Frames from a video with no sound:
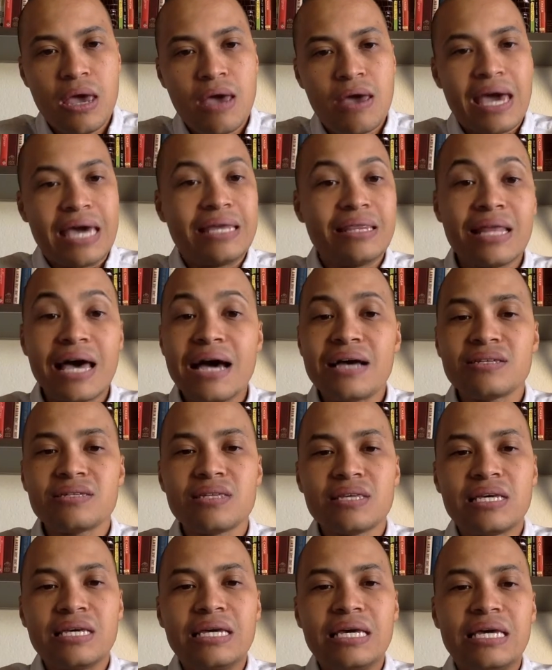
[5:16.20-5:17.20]
And
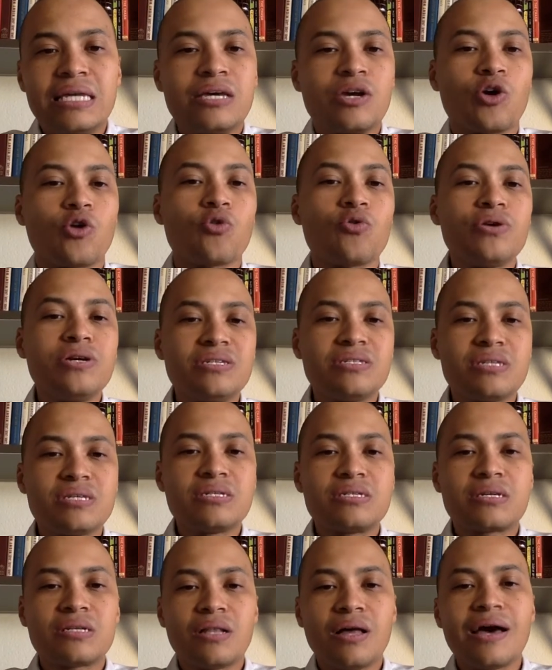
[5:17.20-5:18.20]
lastly, it
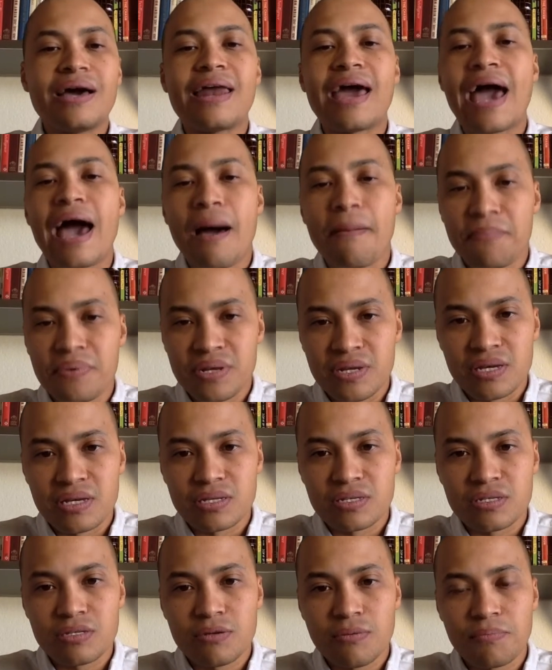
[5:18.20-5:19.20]
increases client
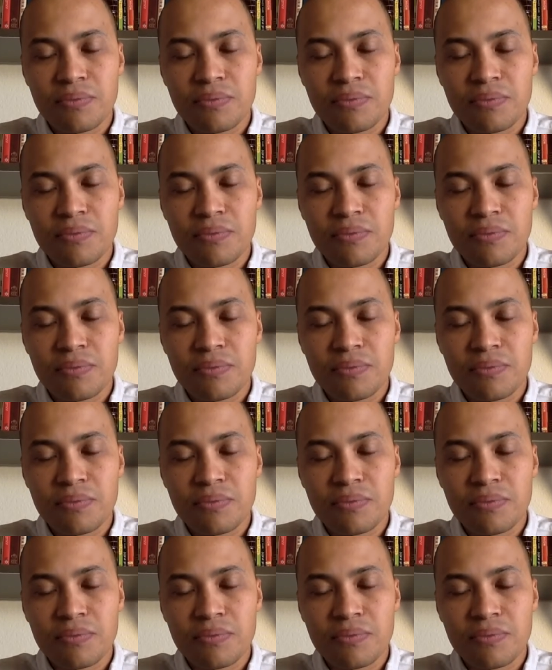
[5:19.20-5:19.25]
happiness